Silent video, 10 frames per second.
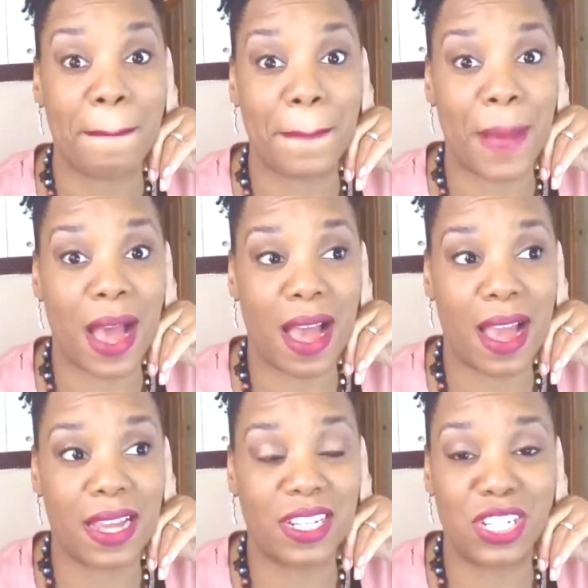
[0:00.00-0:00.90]

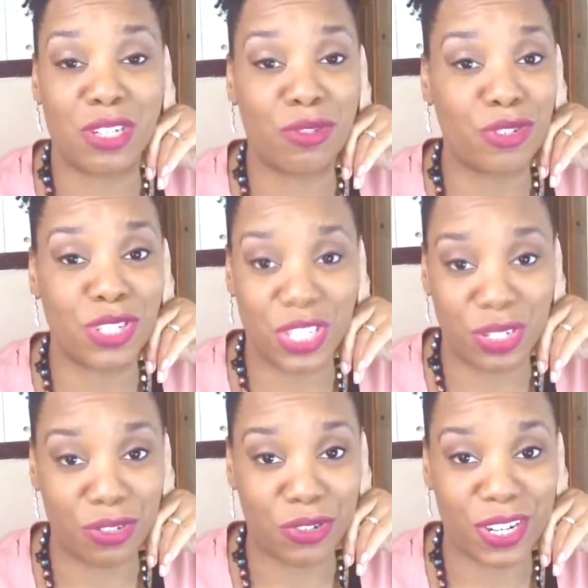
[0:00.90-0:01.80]
my children's
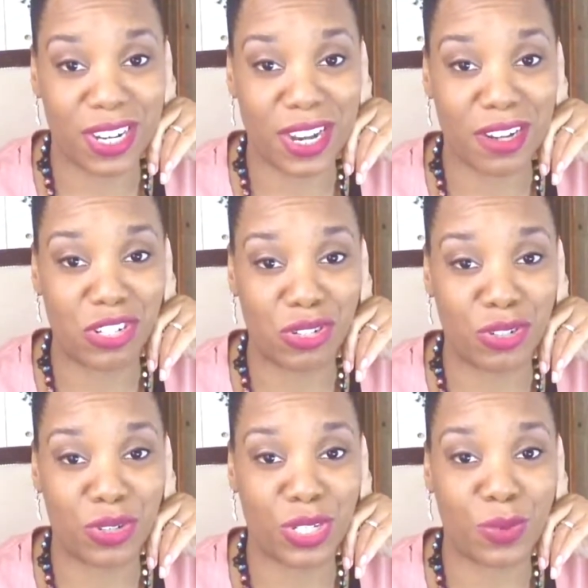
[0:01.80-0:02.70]
children and their
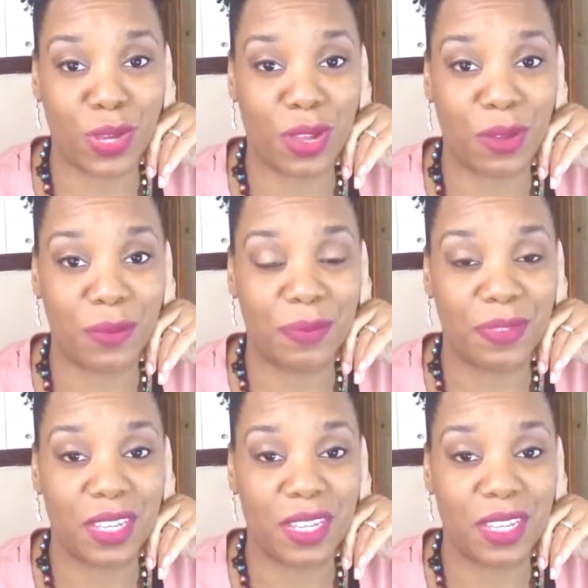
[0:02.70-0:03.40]
children as well,